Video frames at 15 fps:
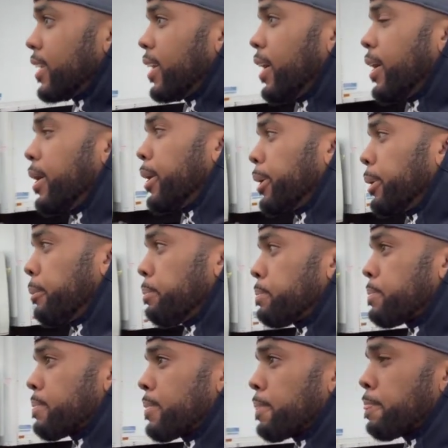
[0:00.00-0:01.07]

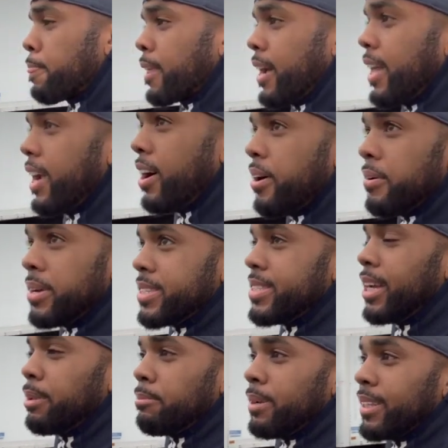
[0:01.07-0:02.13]
And I always
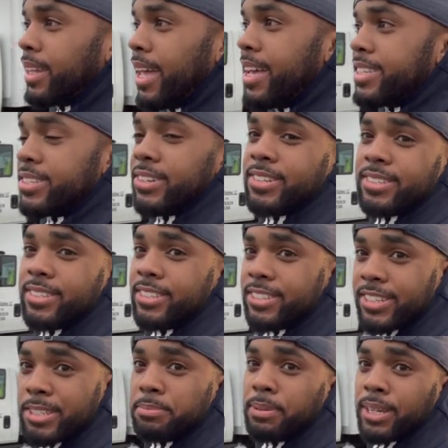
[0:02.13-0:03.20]
tell them like the answer is to
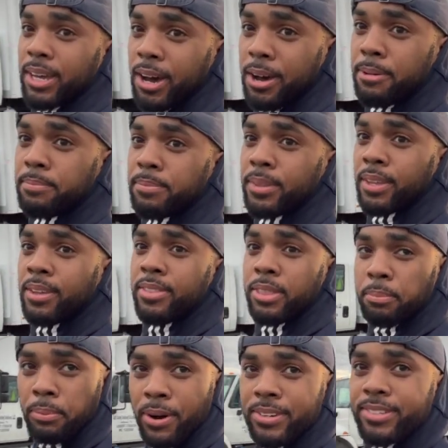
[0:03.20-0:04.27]
just become the
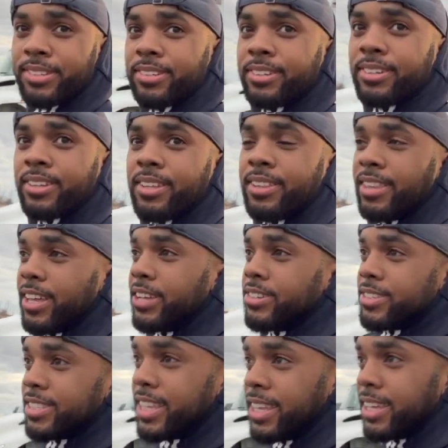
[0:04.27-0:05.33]
person that you're
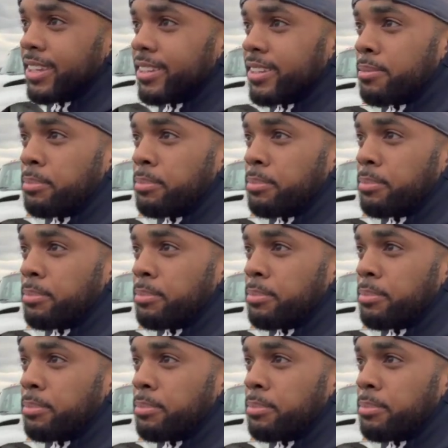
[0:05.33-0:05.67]
seeking.